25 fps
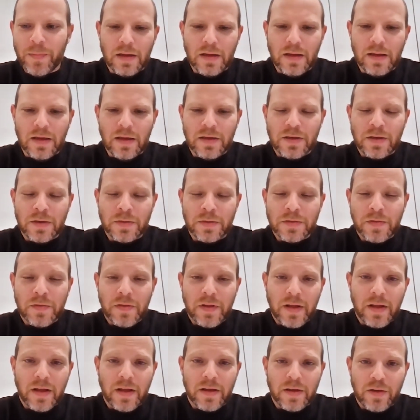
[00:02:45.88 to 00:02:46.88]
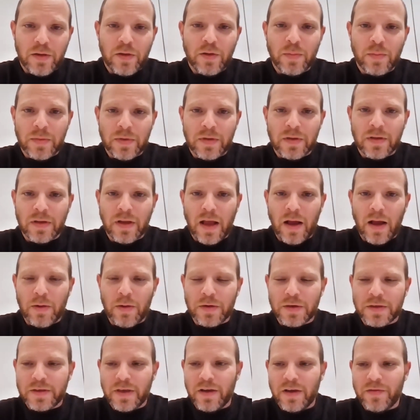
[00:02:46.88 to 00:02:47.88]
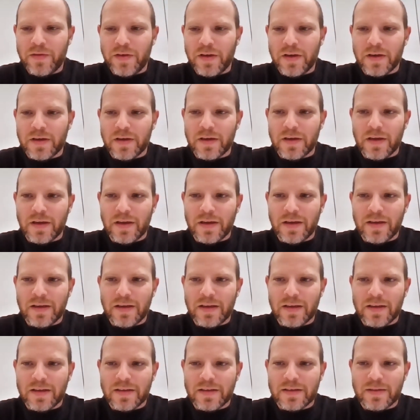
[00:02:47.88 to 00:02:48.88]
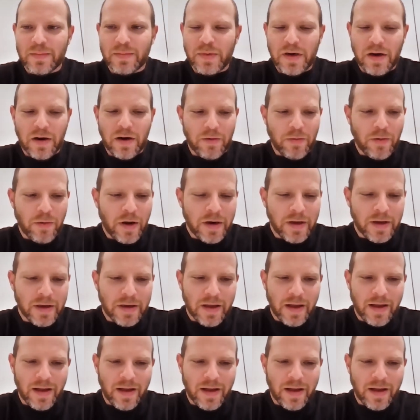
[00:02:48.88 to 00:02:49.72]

In terms of the human hour saving, it's a bit ironic.